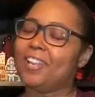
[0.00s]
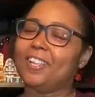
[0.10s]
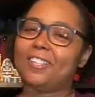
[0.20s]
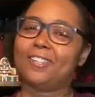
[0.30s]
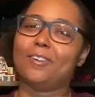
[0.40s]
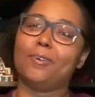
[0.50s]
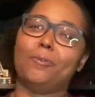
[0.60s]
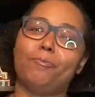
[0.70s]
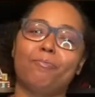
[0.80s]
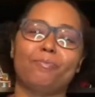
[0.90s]

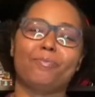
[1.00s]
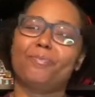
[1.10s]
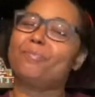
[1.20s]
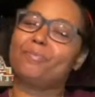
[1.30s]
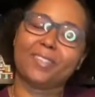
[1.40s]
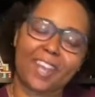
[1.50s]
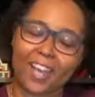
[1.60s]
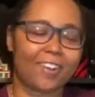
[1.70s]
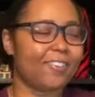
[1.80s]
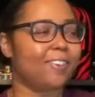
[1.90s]
So, I
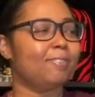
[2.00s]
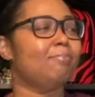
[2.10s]
don't know.